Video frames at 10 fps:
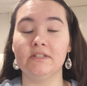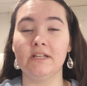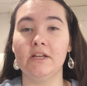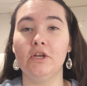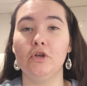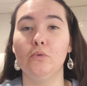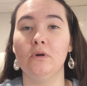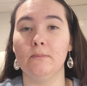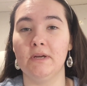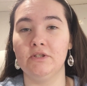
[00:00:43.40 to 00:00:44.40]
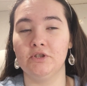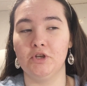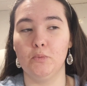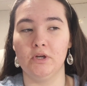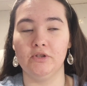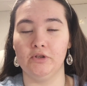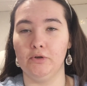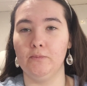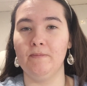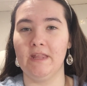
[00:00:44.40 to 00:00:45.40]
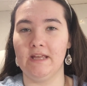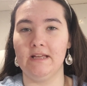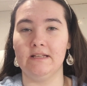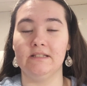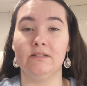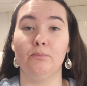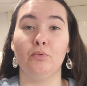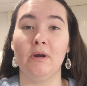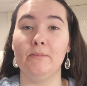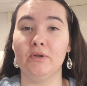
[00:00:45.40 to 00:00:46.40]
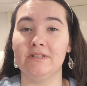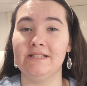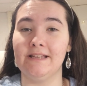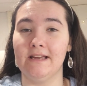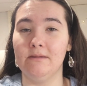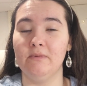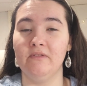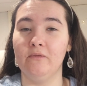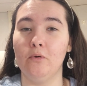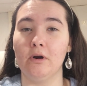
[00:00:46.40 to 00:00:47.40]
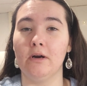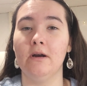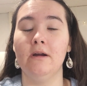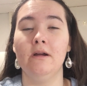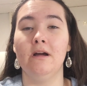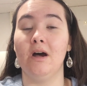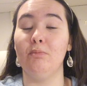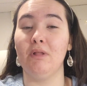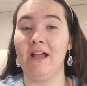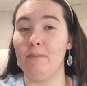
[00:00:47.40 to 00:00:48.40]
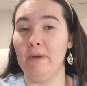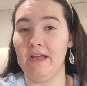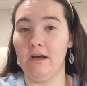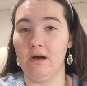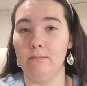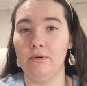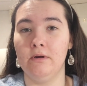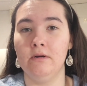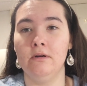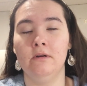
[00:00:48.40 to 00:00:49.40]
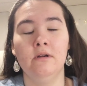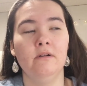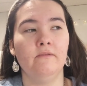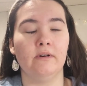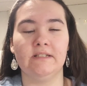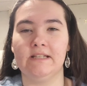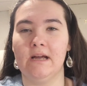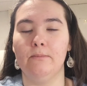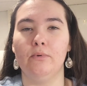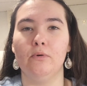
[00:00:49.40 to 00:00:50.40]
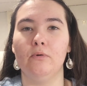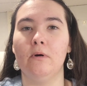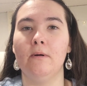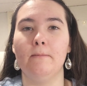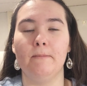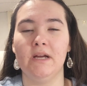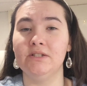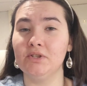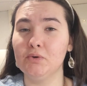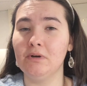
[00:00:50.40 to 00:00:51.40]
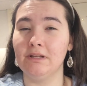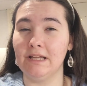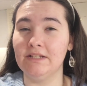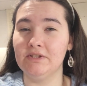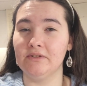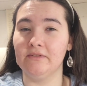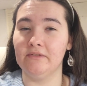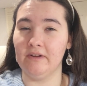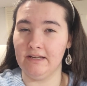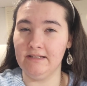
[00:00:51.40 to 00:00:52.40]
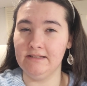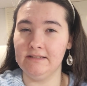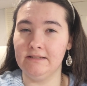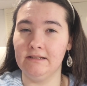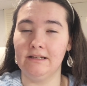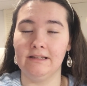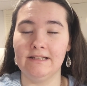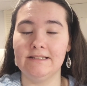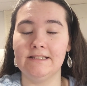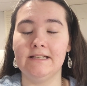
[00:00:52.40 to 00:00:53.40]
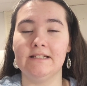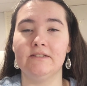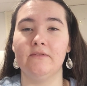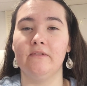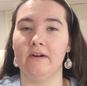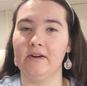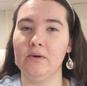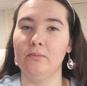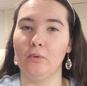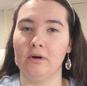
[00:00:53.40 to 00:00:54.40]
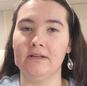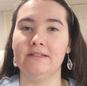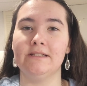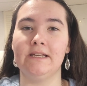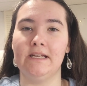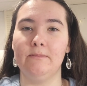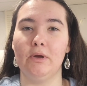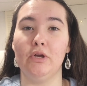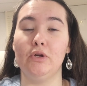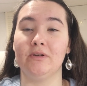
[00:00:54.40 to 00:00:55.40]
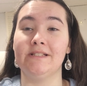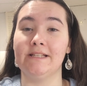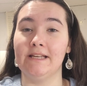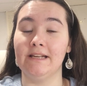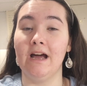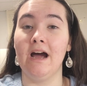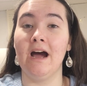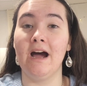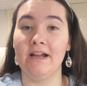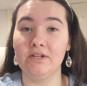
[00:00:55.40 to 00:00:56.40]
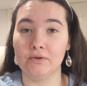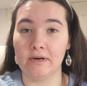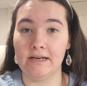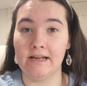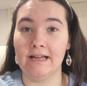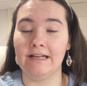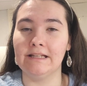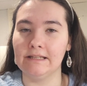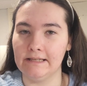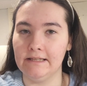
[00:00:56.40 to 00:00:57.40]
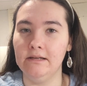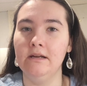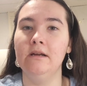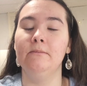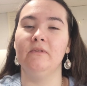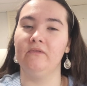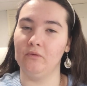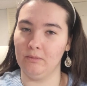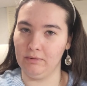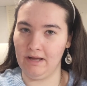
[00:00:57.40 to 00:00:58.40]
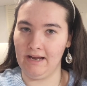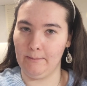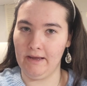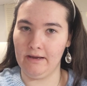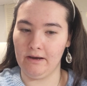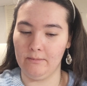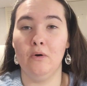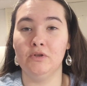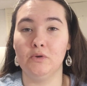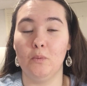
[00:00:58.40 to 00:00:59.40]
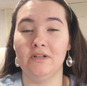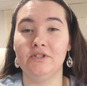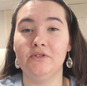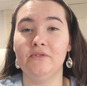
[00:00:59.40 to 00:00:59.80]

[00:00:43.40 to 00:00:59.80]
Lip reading: thing you want to make sure you want to do is prep your skin before applying makeup. For example, make sure you cleanse your face. Cleansing is very important to keep your skin hydrated and clean before applying makeup. So once you